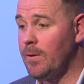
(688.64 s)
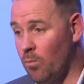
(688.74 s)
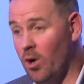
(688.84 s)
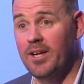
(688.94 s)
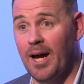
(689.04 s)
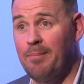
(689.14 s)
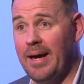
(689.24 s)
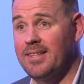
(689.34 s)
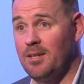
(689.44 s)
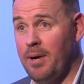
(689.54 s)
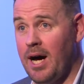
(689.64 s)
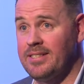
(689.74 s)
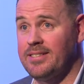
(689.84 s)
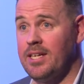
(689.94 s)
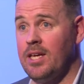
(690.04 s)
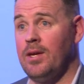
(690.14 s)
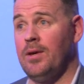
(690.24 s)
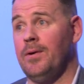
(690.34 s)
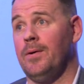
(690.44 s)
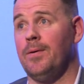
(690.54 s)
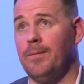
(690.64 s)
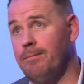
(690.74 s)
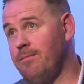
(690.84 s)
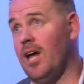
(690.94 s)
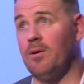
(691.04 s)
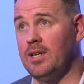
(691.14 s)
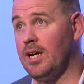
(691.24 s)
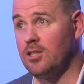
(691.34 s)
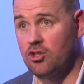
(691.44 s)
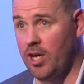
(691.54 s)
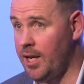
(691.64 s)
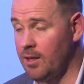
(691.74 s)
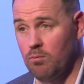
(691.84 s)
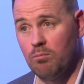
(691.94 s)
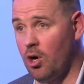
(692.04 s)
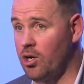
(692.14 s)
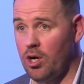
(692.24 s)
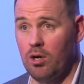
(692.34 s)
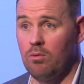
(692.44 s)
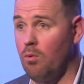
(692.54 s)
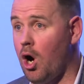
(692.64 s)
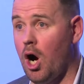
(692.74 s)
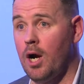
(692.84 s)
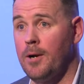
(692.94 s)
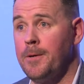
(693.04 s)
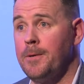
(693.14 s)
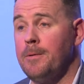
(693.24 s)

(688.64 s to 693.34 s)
Word got back to the boss. Following night in training, murder, war.